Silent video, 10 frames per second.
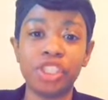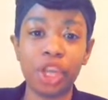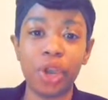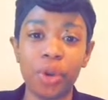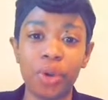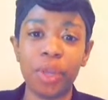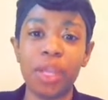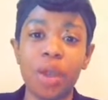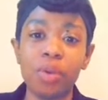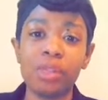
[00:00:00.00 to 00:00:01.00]
show, and
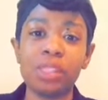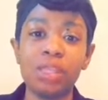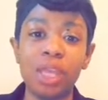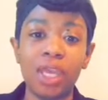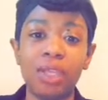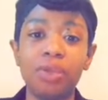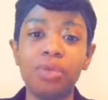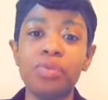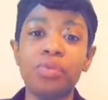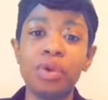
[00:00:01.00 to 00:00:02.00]
I want to thank
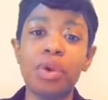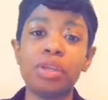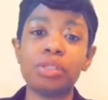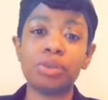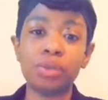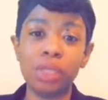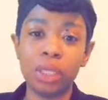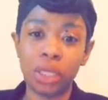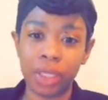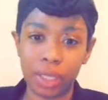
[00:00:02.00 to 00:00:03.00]
you for tuning
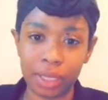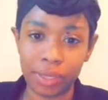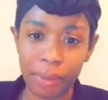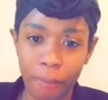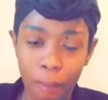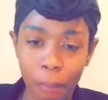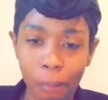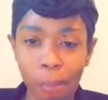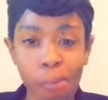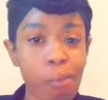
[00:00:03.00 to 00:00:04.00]
in.
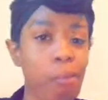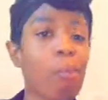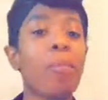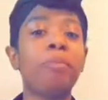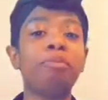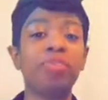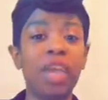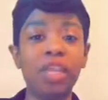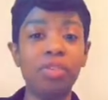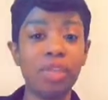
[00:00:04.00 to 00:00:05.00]

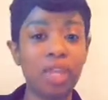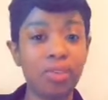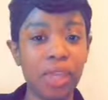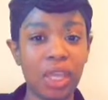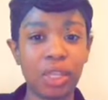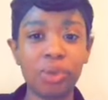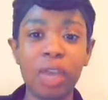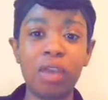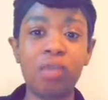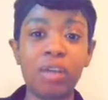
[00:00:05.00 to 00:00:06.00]
Thank you, thank you, thank you.
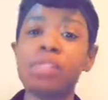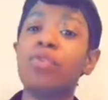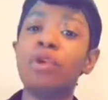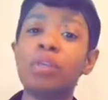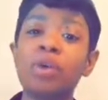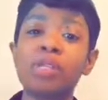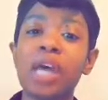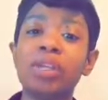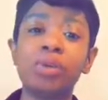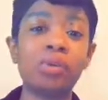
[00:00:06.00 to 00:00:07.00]
And first and foremost, I
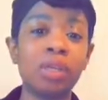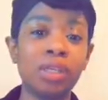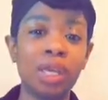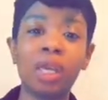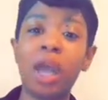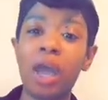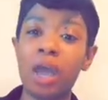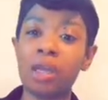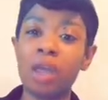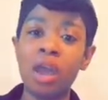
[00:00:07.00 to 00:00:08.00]
do want to thank
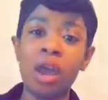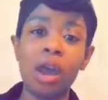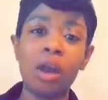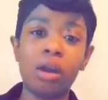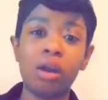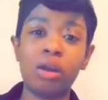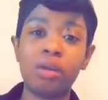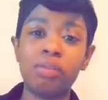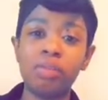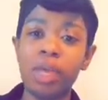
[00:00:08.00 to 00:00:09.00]
God.
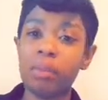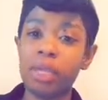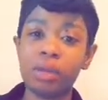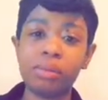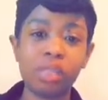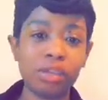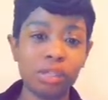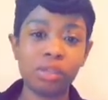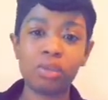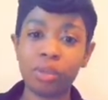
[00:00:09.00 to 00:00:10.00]
That man upstairs
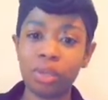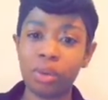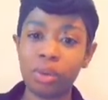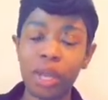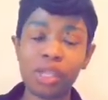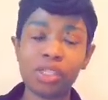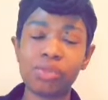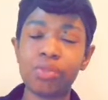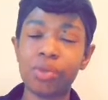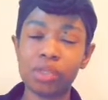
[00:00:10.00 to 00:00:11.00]
is real, and I just
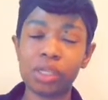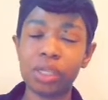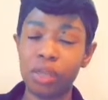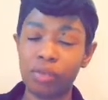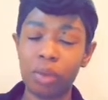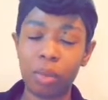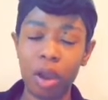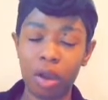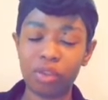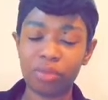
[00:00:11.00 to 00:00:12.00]
want to give him
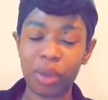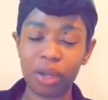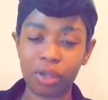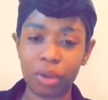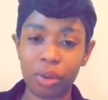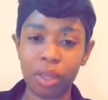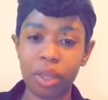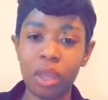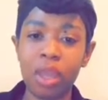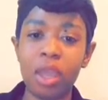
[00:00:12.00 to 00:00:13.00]
all of my glory
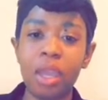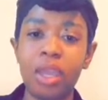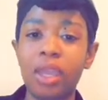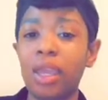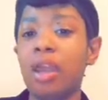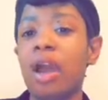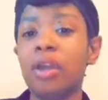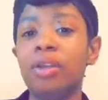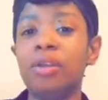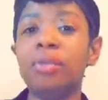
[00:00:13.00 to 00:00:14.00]
and
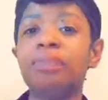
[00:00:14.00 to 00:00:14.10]
honor